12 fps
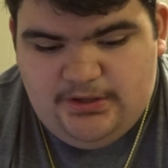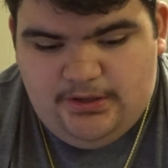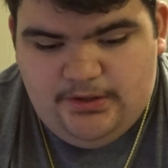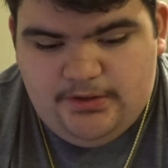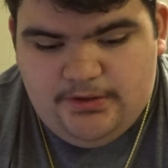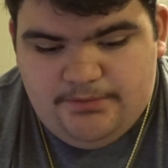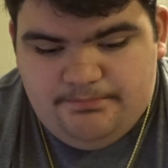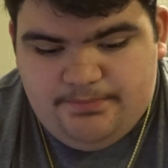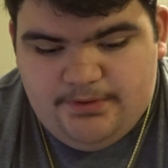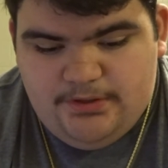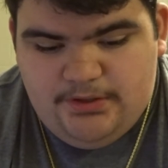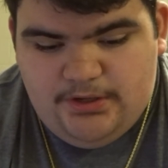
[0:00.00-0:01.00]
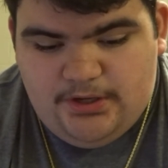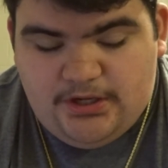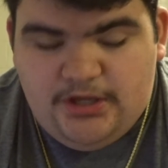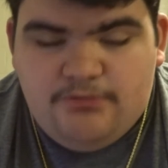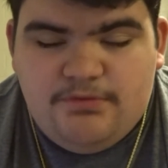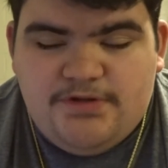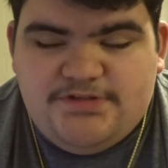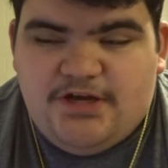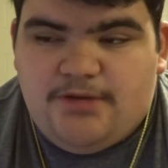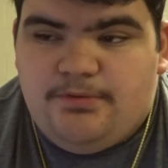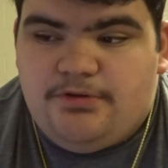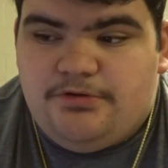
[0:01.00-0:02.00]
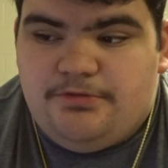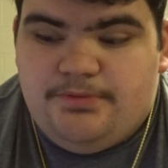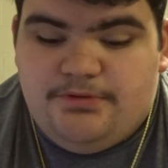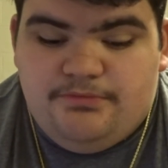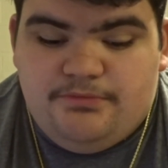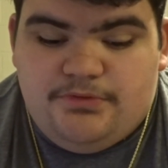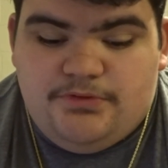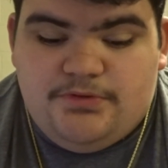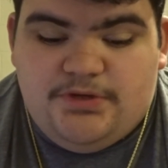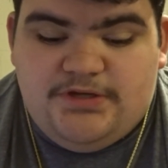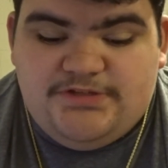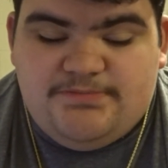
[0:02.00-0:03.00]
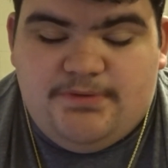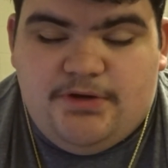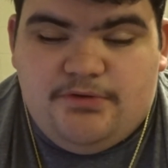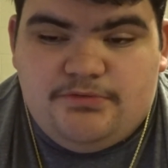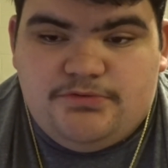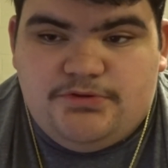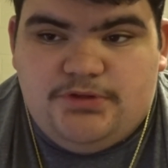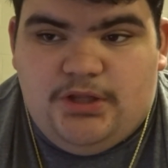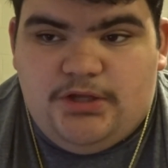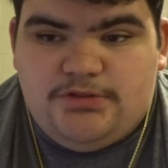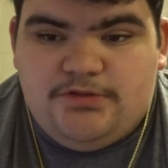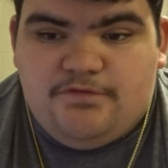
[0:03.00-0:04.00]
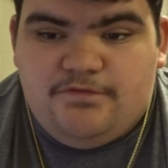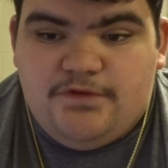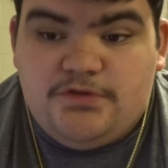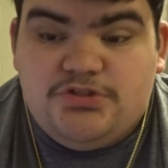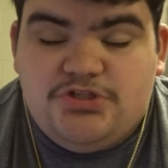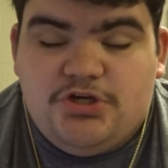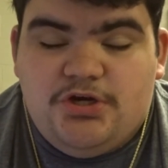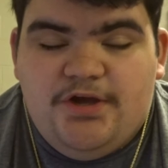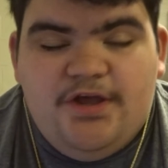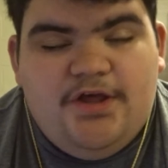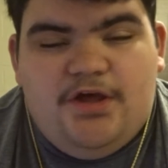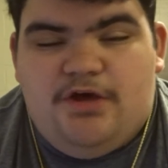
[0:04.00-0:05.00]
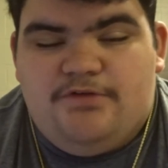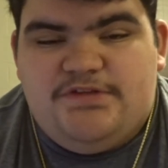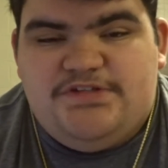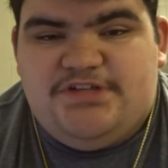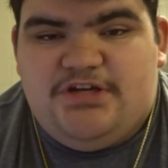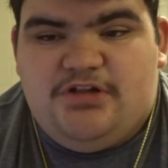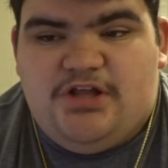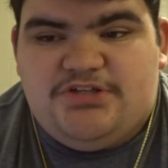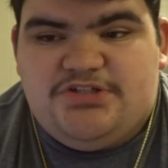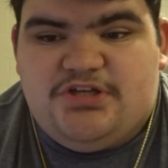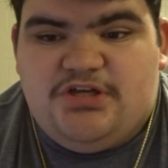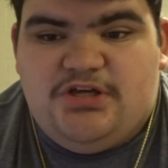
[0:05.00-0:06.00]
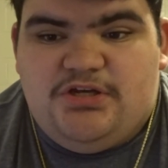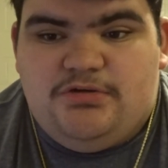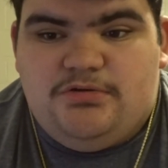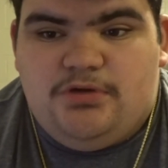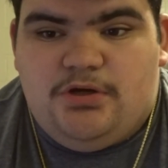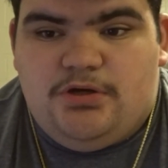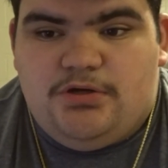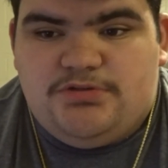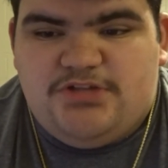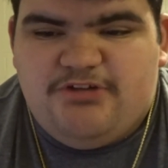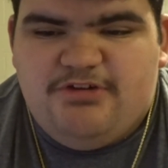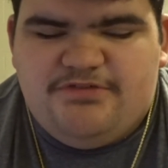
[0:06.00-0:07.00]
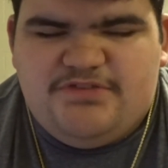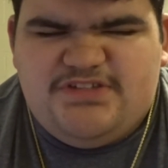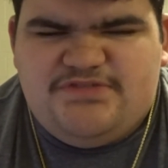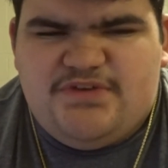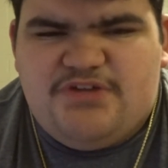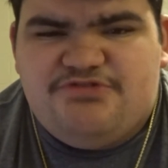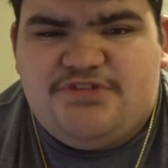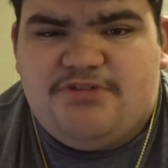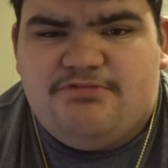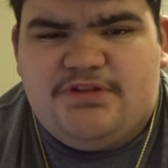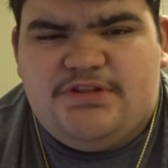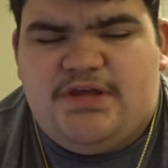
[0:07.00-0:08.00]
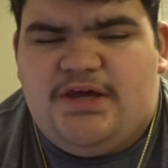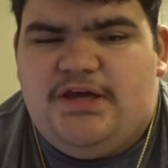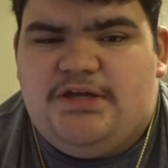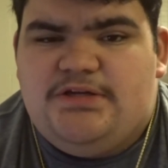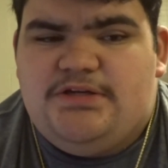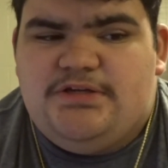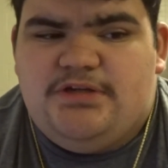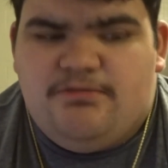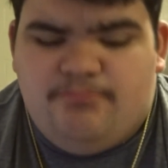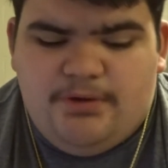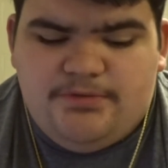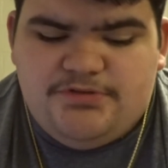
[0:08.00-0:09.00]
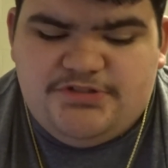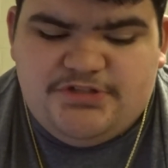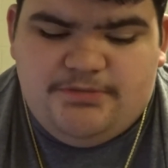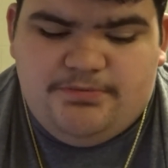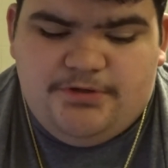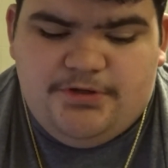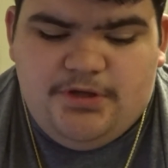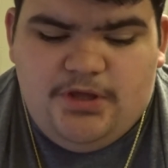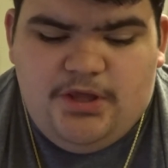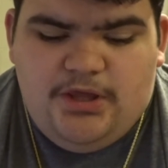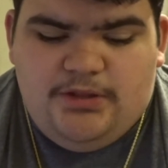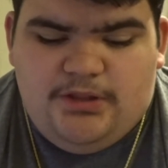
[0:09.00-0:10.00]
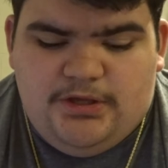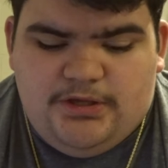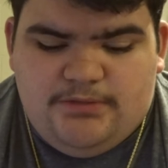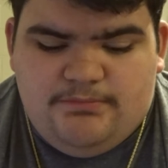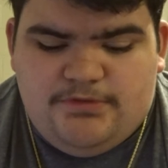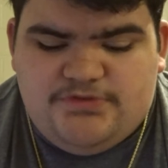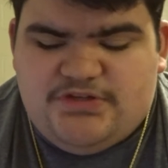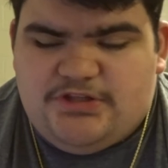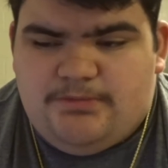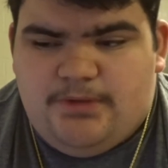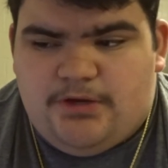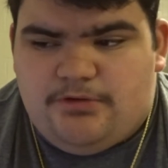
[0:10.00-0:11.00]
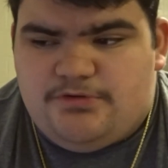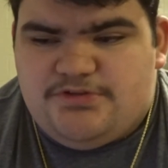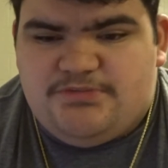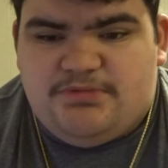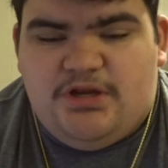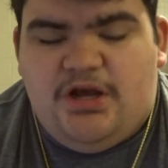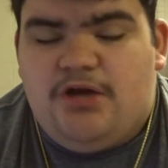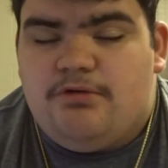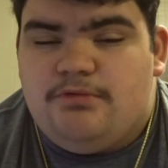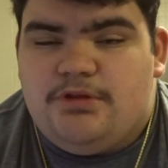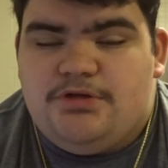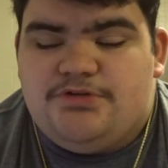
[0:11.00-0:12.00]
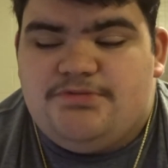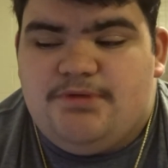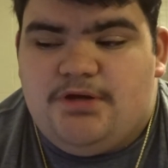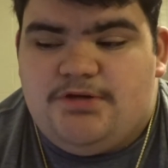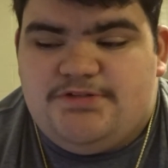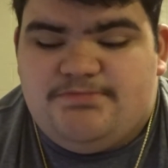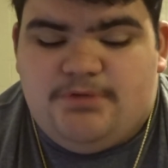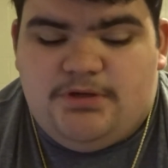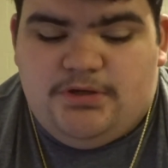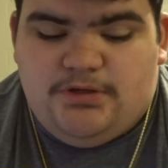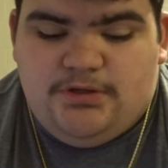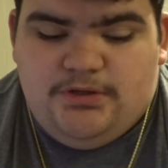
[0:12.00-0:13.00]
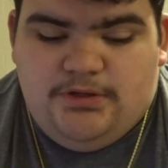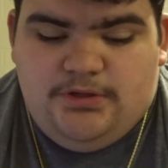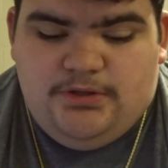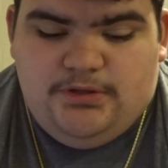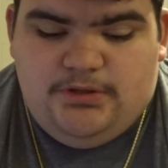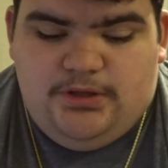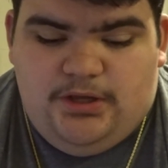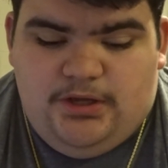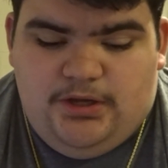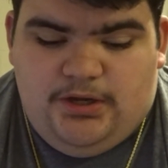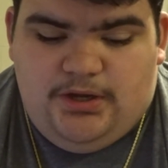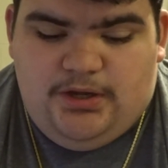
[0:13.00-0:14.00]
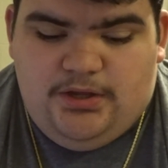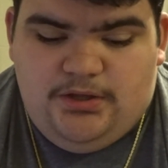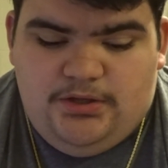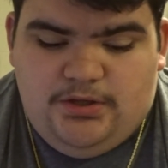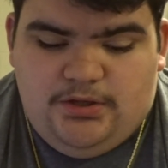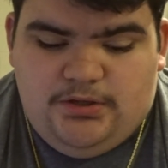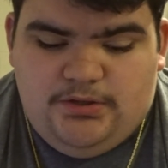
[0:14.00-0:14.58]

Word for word: uh, but i kind of want to talk about a little bit with you guys about like the future of this channel actually and uh, sorry if this video is not really that edited i'm probably just gonna put like music in the background or something i don't really know to be honest but uh, yeah i